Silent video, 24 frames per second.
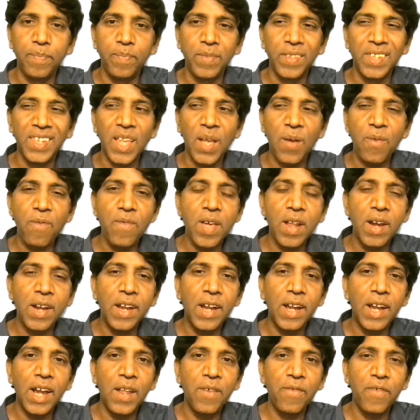somewhere a
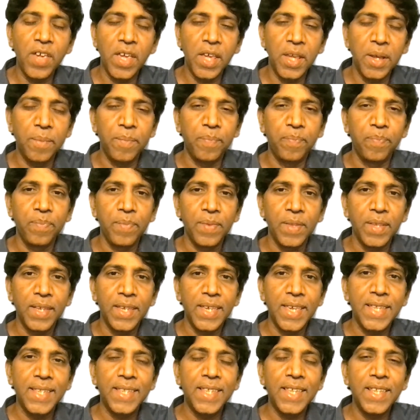little away,
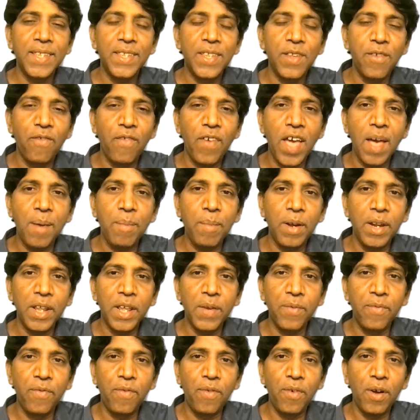he sees a family,
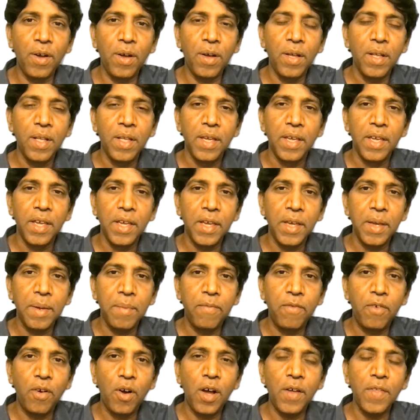a
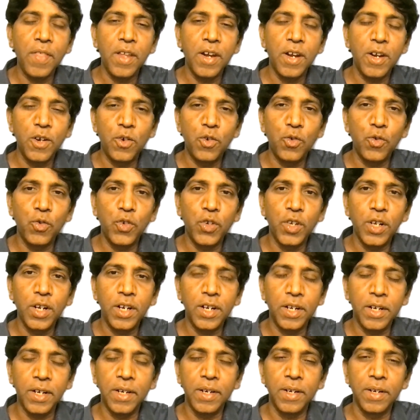father and two
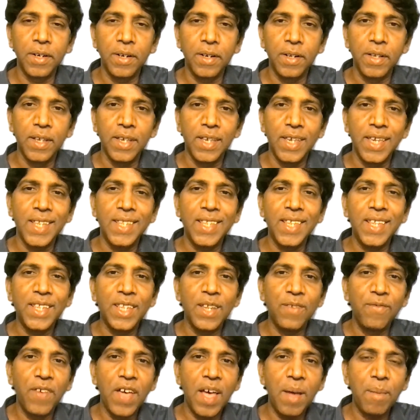children. He sees
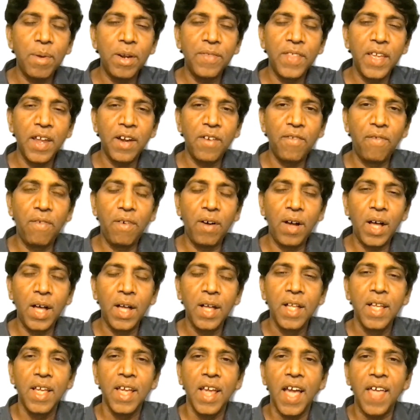a family that far.
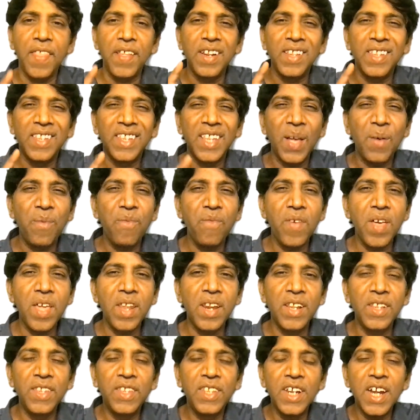And then he somewhere
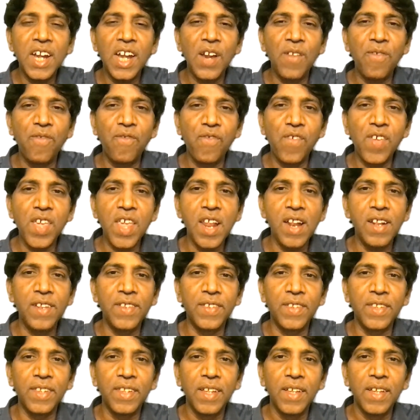instinctively
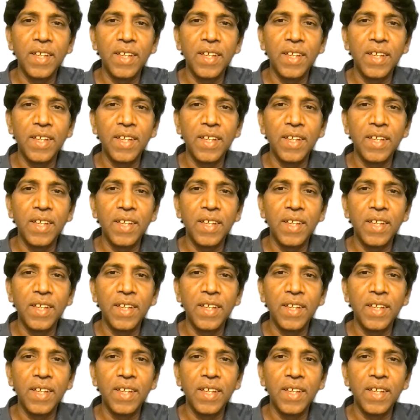feels